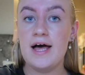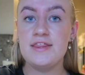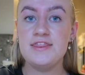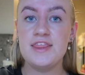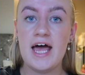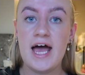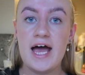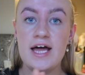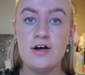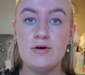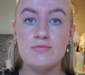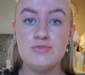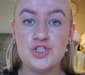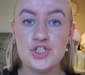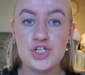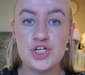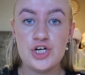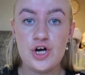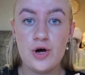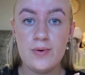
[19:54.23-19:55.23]
And then I'm
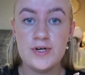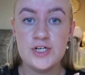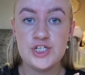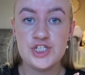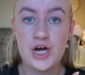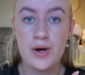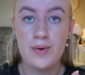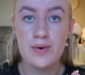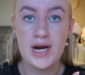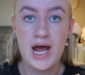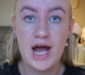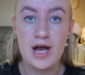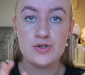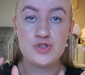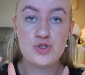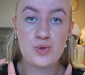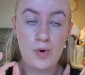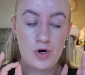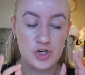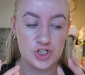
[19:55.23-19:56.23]
just going to go in the shower now
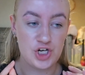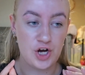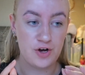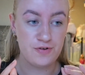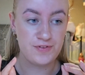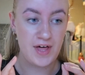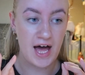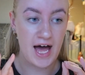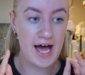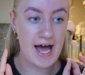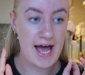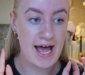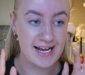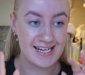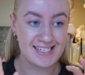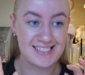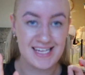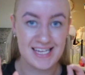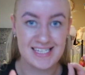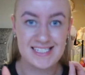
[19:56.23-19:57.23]
to wash off that
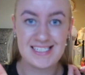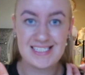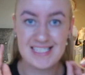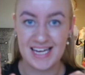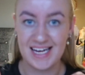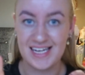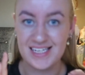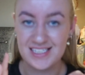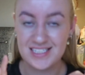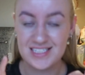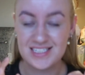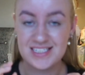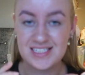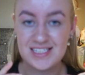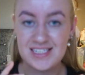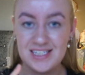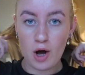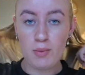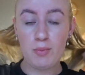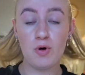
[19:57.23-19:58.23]
excess
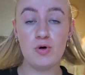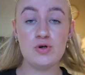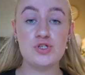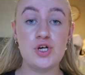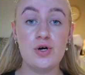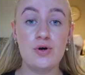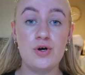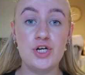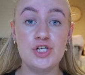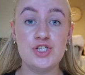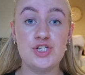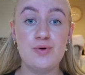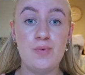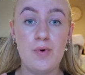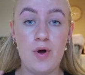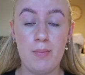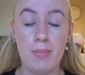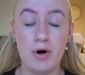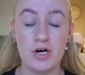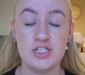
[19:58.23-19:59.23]
tint. I'm also going to do
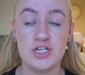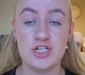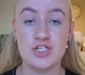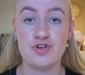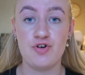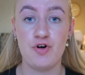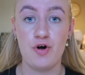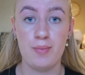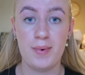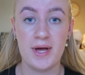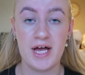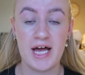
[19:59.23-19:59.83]
a body scrub